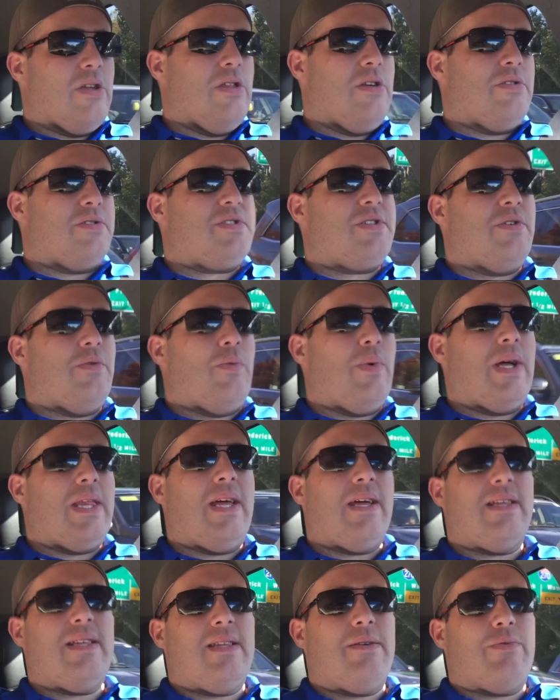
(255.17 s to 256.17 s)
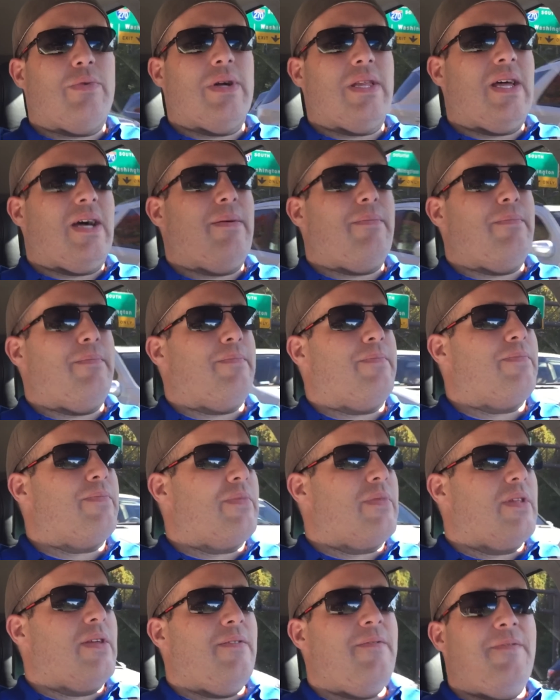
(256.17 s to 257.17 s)
You know, so when I'm
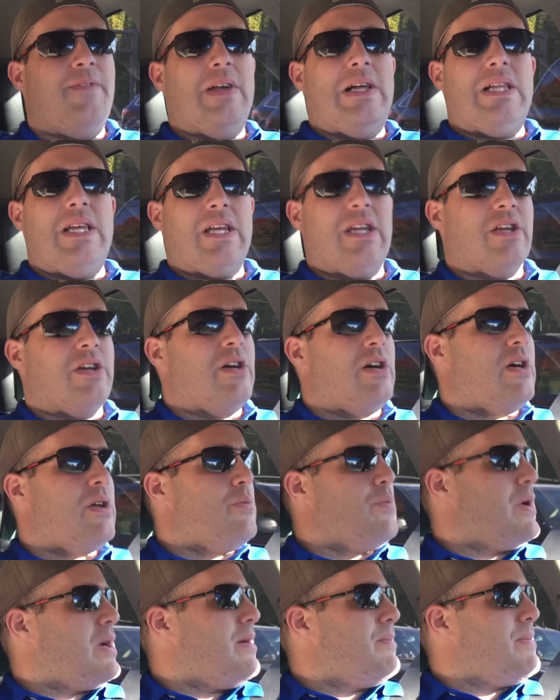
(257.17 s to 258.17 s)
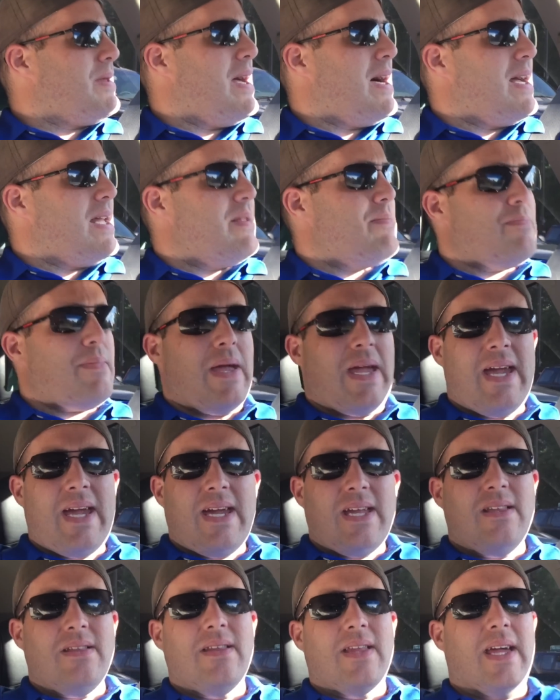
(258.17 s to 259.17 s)
feeling good, when I'm not in
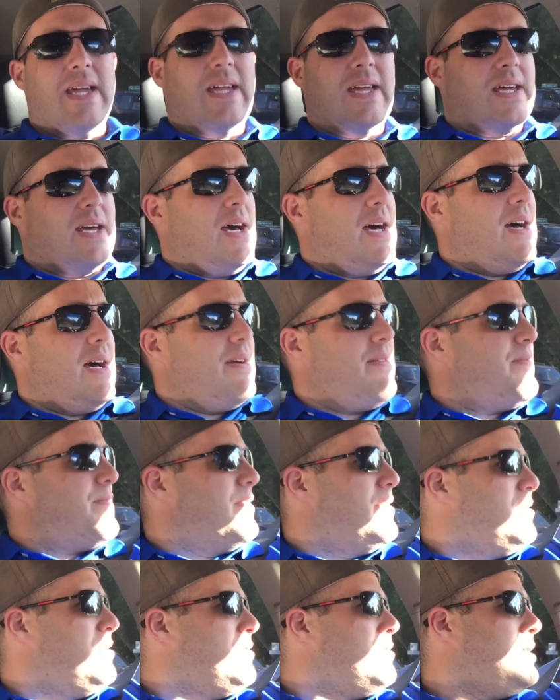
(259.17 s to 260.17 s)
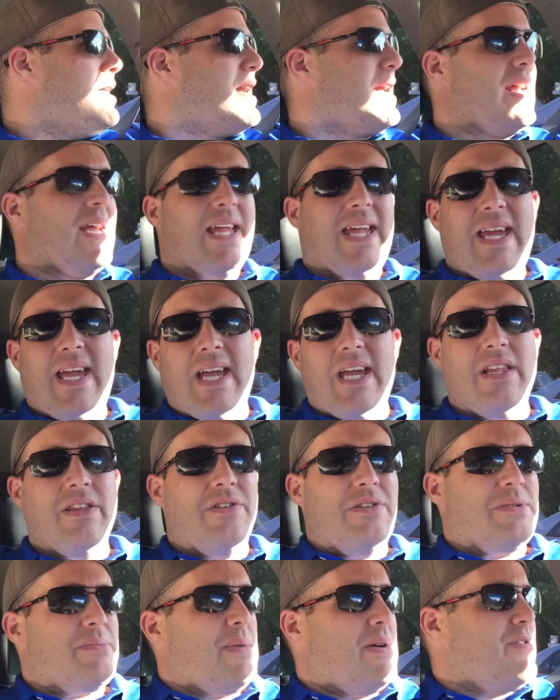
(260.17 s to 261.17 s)
pain, like I feel like I can
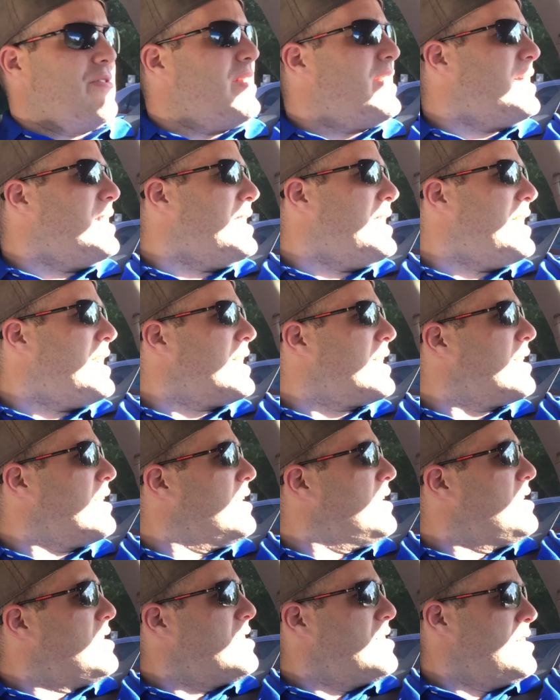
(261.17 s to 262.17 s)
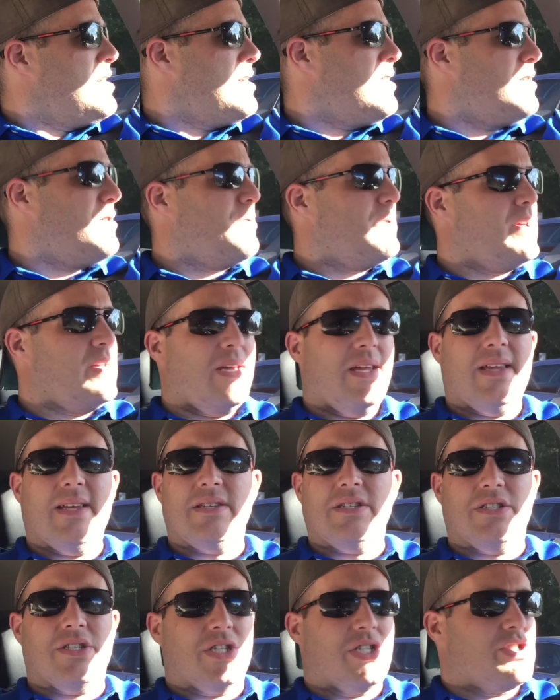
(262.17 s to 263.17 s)
use my right leg. You know, it
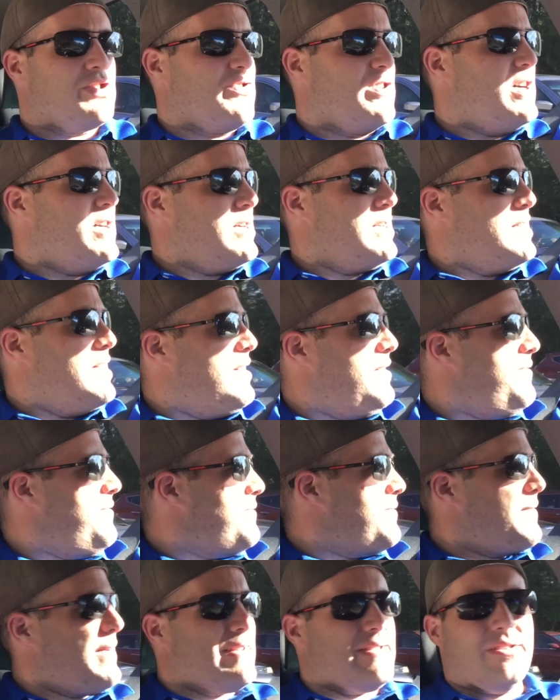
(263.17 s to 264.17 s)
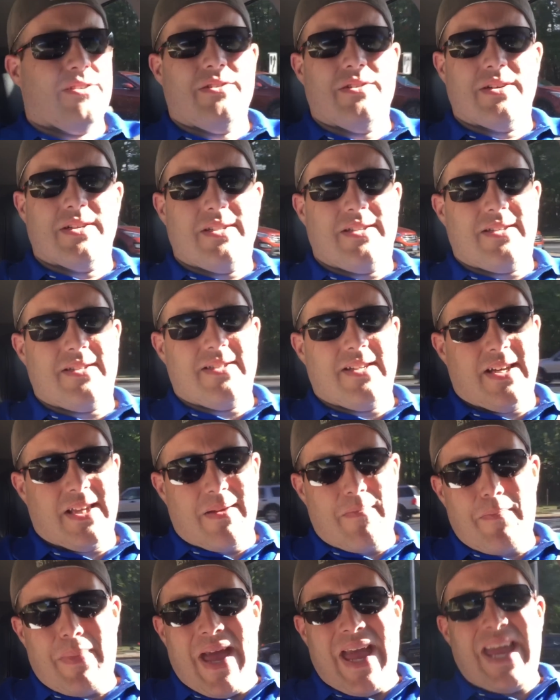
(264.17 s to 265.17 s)
is strong enough as long as it's not
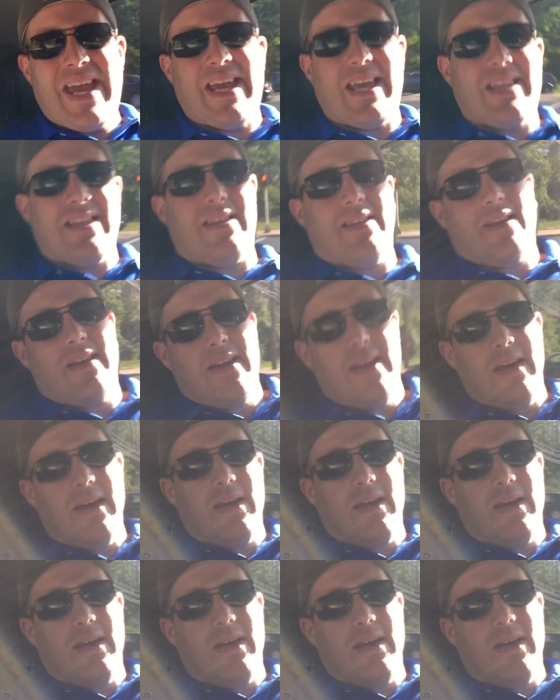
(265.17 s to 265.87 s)
in pain.